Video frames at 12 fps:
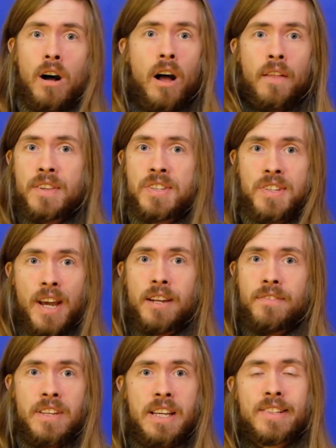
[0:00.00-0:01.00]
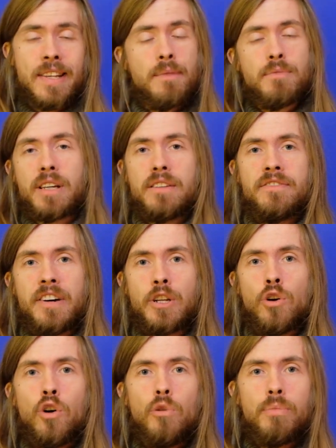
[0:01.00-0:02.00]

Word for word: on the side of the exam you can find a whole